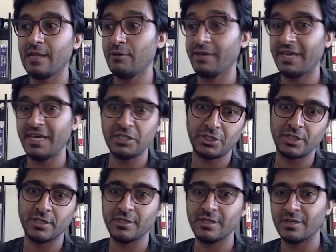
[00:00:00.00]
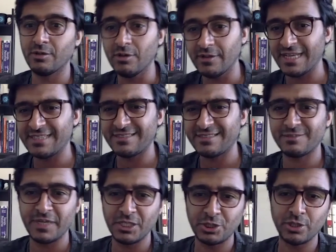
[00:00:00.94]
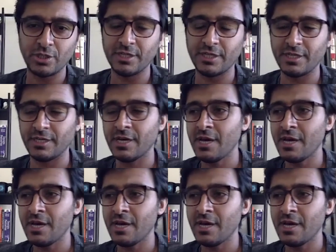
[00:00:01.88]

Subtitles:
location and all that spatially,